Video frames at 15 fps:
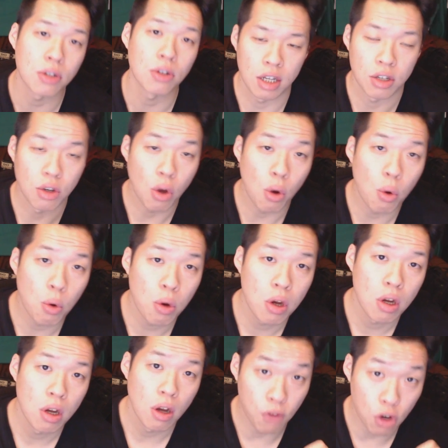and no
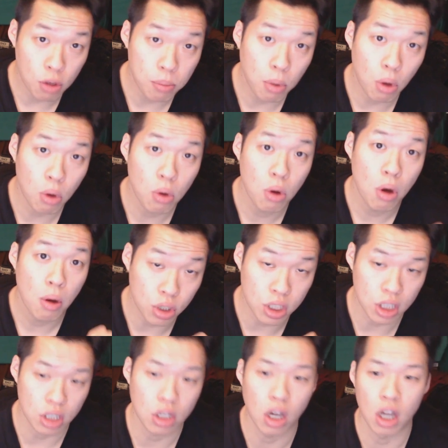verbal
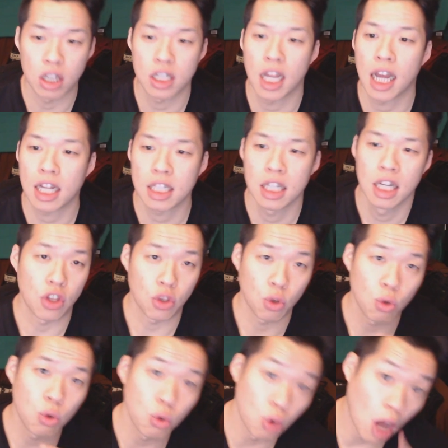person contact, then
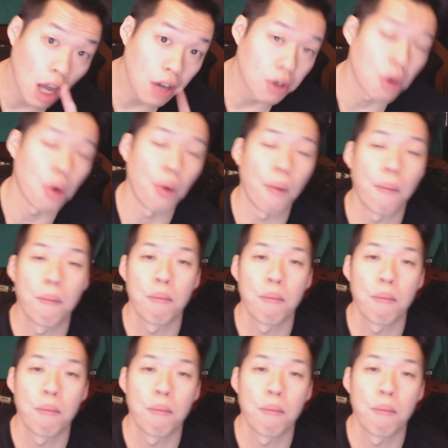you do not know